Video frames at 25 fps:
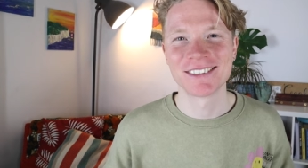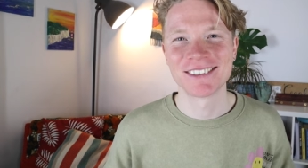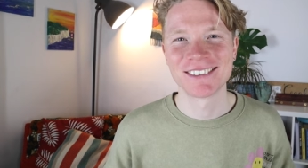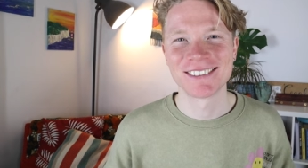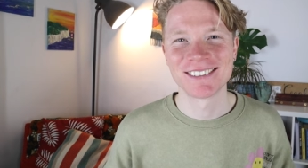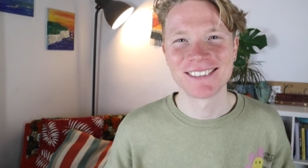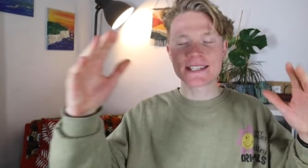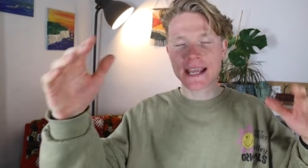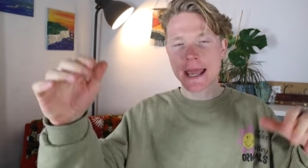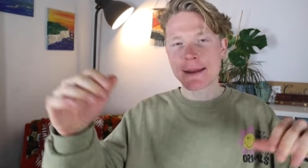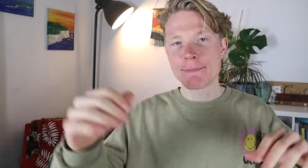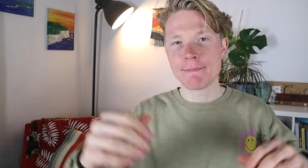
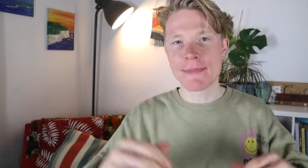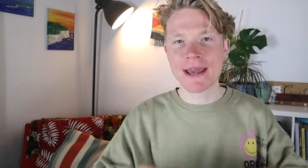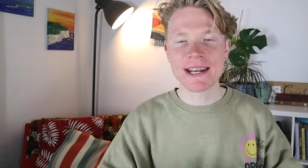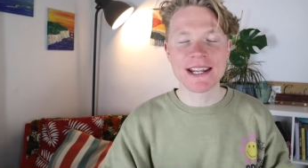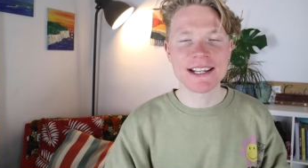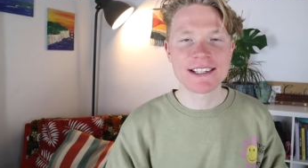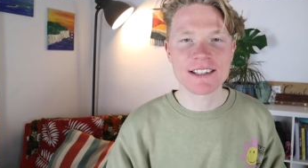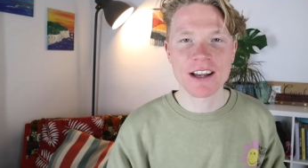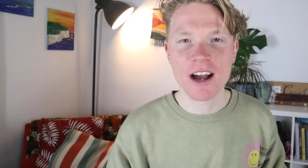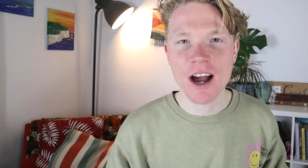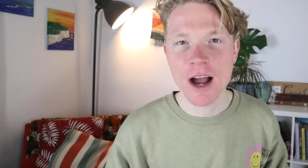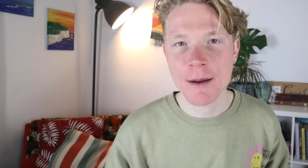As I said
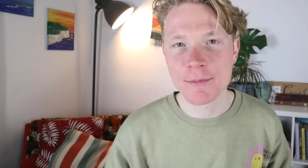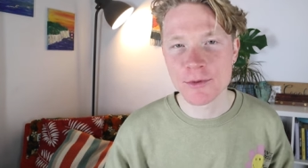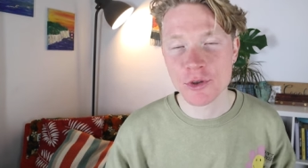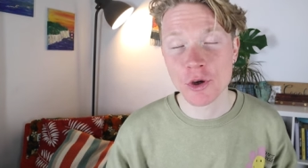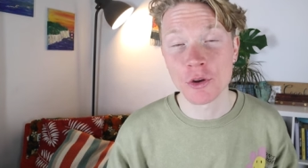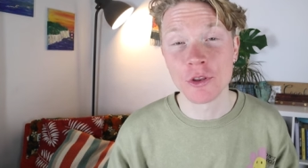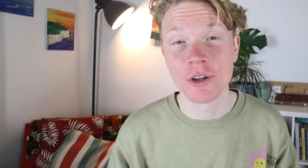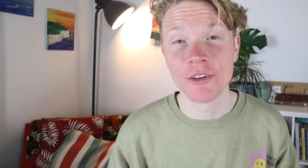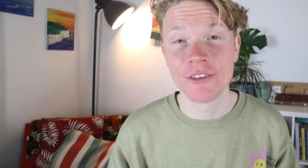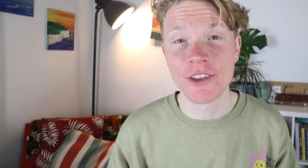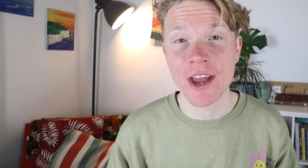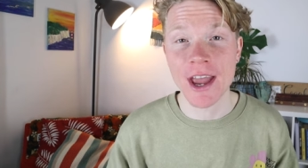many
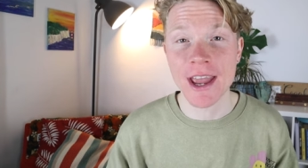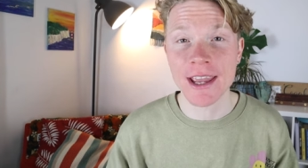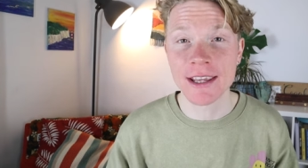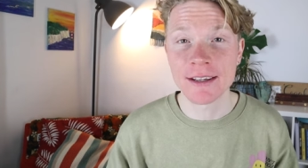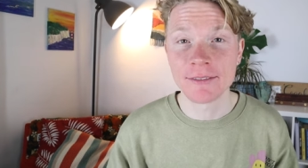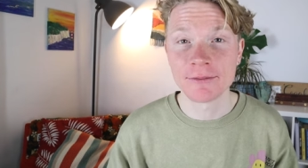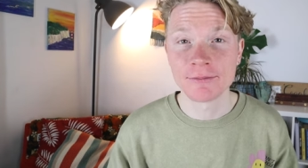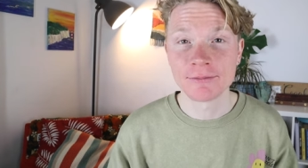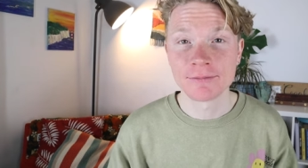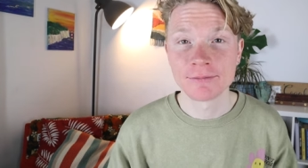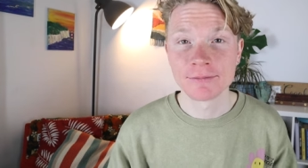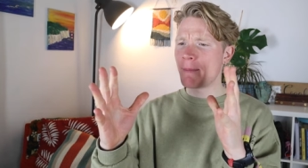times on the
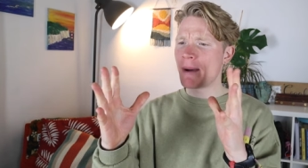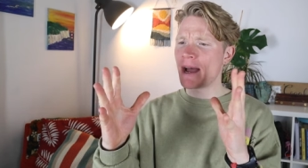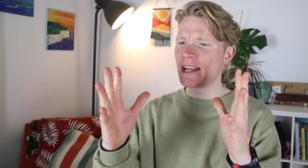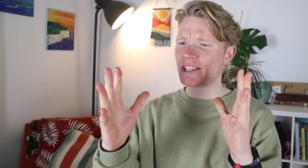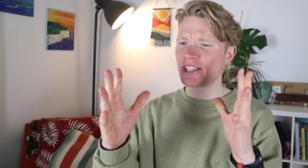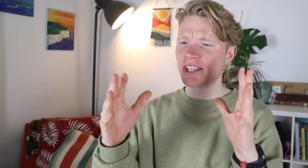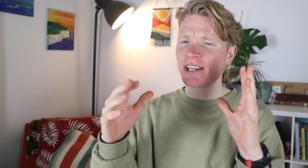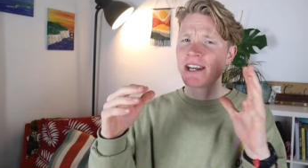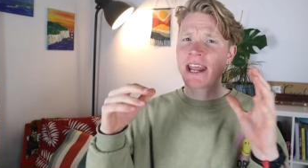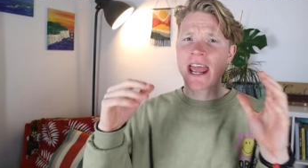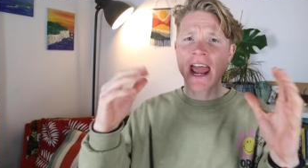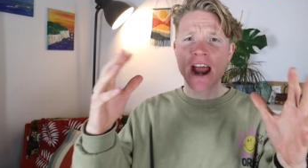day, I
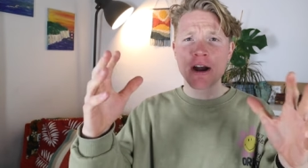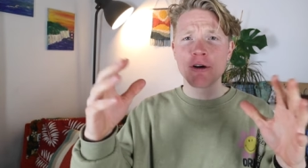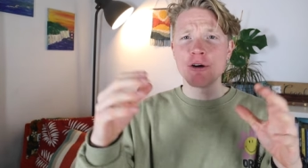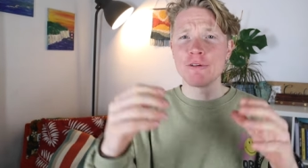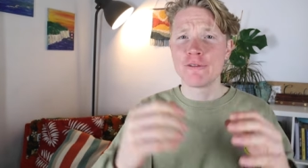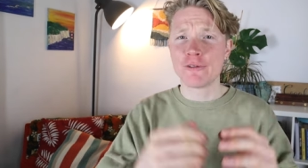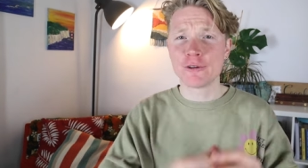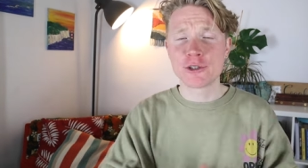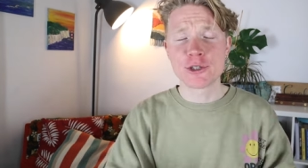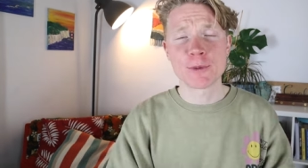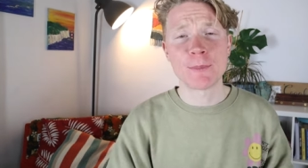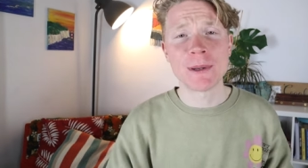imagine
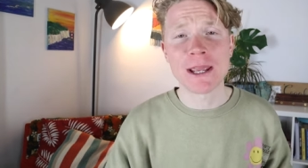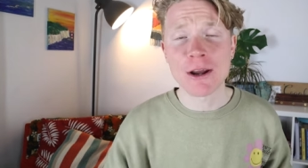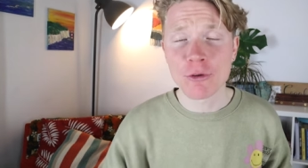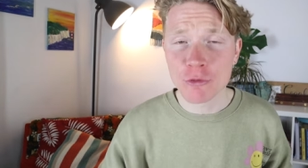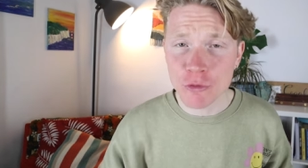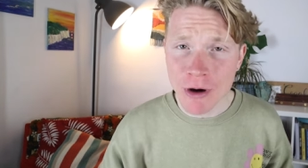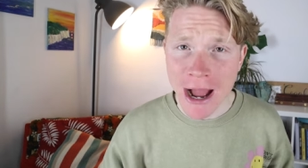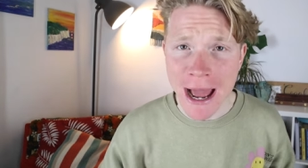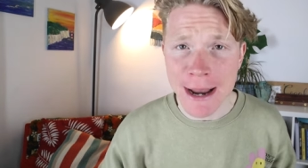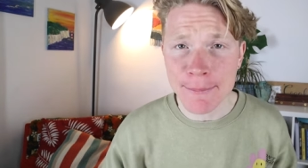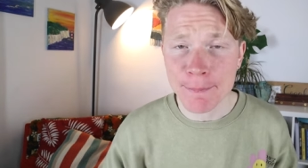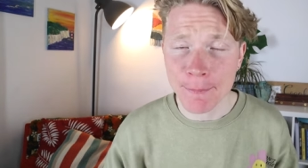Hereford to be a
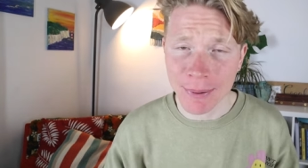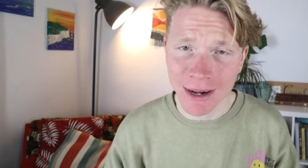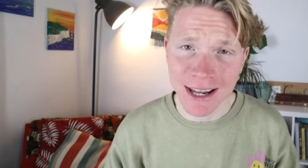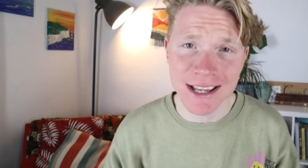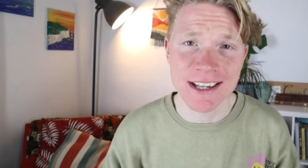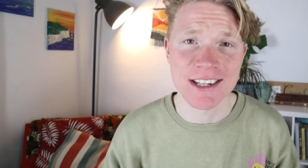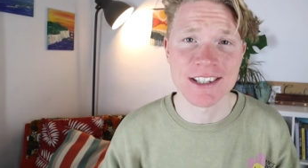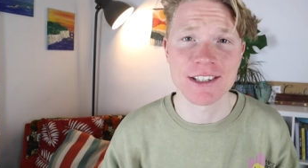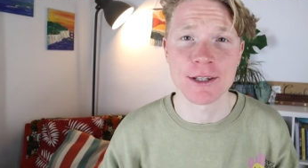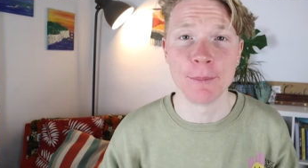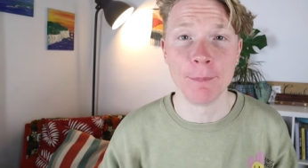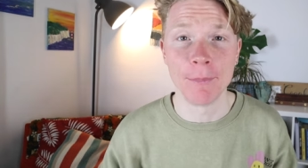rad
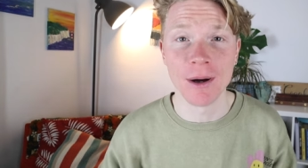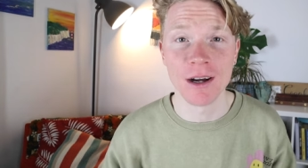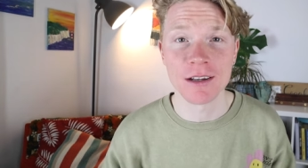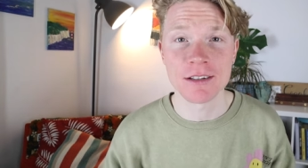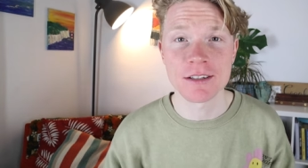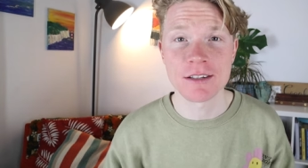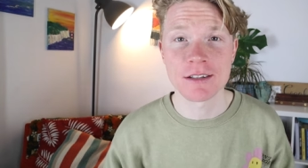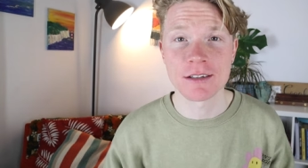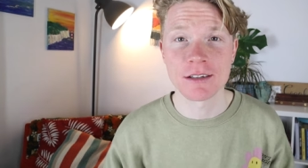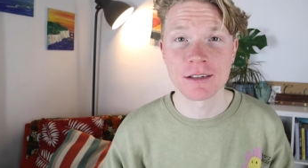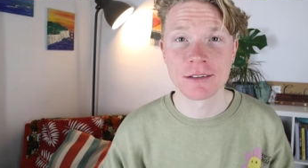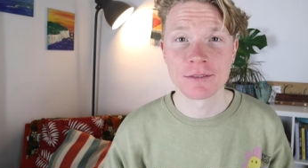place to
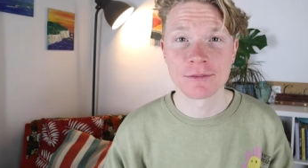busk,